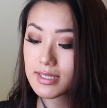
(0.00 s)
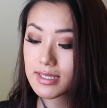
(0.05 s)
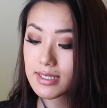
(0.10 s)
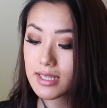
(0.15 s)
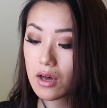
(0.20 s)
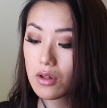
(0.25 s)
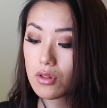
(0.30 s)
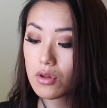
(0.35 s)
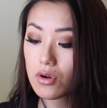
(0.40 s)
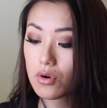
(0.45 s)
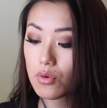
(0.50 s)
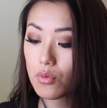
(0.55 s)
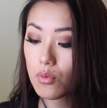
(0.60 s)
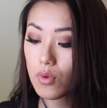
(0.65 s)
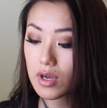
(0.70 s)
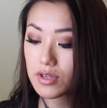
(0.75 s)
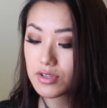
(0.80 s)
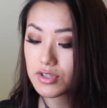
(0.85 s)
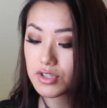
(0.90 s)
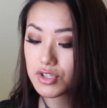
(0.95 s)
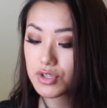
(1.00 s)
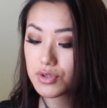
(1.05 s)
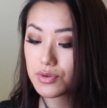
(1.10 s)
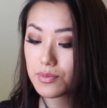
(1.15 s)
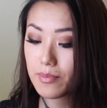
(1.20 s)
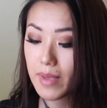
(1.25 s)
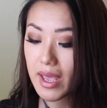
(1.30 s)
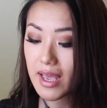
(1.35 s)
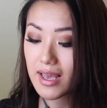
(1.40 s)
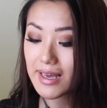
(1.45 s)
a seller wants to
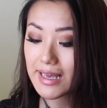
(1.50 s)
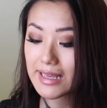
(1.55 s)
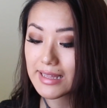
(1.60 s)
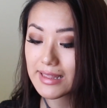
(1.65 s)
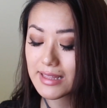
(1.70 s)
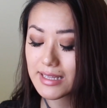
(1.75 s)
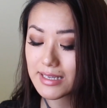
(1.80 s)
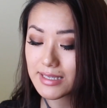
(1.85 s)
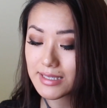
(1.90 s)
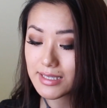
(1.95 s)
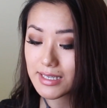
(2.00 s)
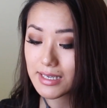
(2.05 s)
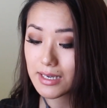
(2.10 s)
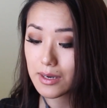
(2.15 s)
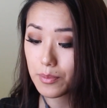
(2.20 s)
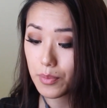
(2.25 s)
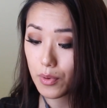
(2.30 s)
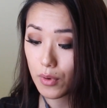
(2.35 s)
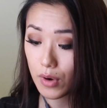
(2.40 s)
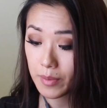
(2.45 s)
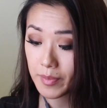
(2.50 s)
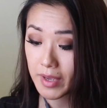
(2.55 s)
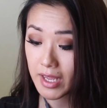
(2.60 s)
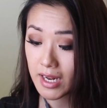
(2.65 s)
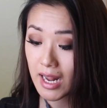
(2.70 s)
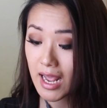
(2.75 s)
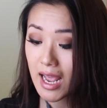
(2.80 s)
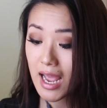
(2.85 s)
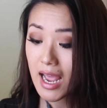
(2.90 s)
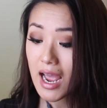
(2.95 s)
make a listing
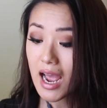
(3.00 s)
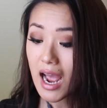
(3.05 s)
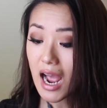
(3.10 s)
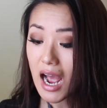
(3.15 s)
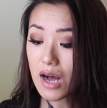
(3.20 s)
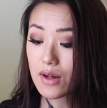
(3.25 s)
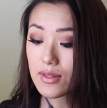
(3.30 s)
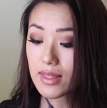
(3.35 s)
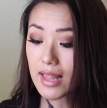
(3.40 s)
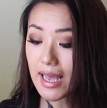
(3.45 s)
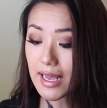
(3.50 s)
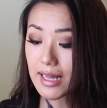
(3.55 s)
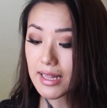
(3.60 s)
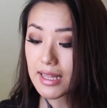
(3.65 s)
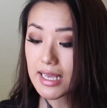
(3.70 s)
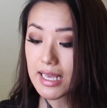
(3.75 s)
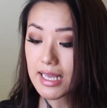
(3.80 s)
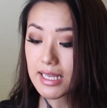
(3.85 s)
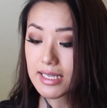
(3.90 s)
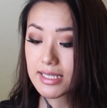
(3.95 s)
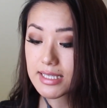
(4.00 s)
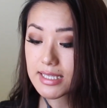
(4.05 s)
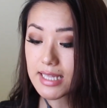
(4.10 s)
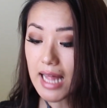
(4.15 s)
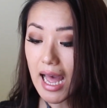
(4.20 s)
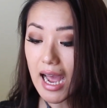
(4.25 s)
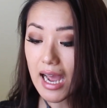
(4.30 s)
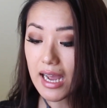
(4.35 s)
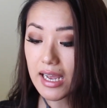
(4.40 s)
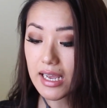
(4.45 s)
appointment. How likely is
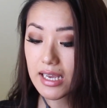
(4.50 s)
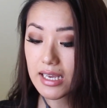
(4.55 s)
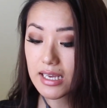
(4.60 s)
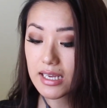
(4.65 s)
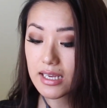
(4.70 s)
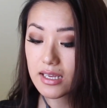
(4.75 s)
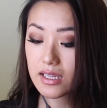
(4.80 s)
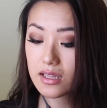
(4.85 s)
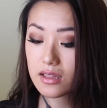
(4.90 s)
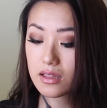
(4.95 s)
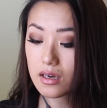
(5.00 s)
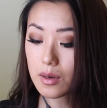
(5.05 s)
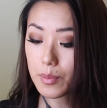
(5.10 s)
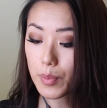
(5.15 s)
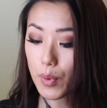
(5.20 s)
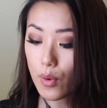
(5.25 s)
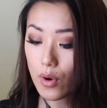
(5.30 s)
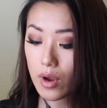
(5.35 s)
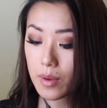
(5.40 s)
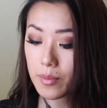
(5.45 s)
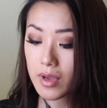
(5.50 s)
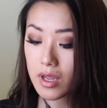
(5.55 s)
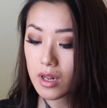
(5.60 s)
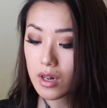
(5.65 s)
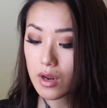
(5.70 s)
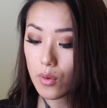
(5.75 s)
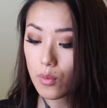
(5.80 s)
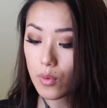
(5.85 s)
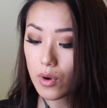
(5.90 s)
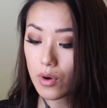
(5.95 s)
that the
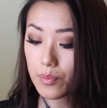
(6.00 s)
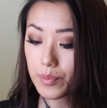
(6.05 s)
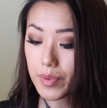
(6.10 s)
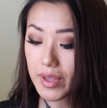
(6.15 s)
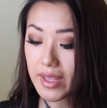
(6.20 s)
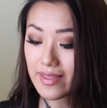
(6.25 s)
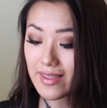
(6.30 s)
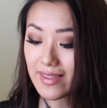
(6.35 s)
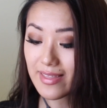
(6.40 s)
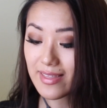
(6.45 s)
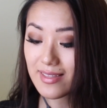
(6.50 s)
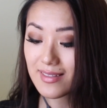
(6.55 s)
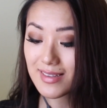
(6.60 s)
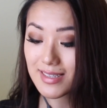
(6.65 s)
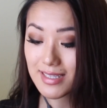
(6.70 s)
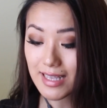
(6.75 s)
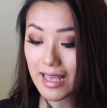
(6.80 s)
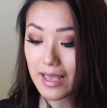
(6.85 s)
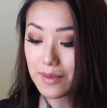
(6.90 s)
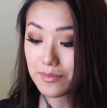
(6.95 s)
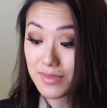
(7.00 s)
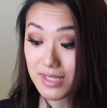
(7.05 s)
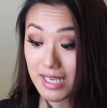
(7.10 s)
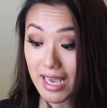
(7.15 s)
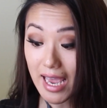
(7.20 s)
appointment will be the same